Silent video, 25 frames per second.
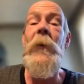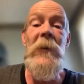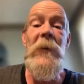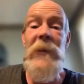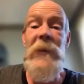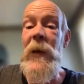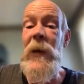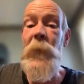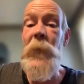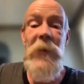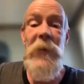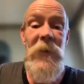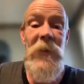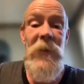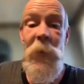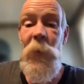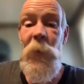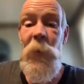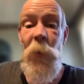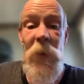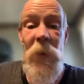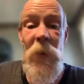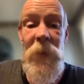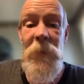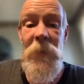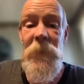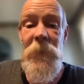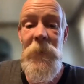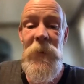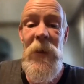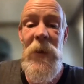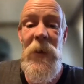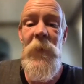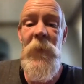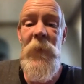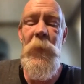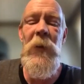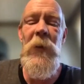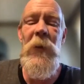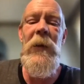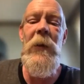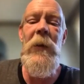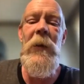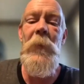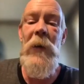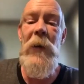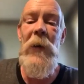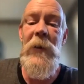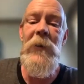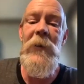was episode 1 of Jeff being a
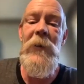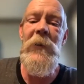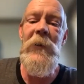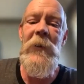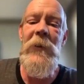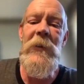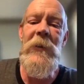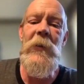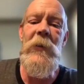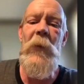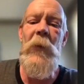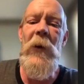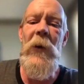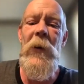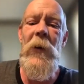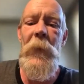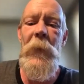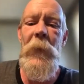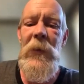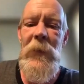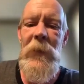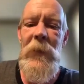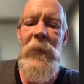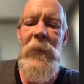medical experiment,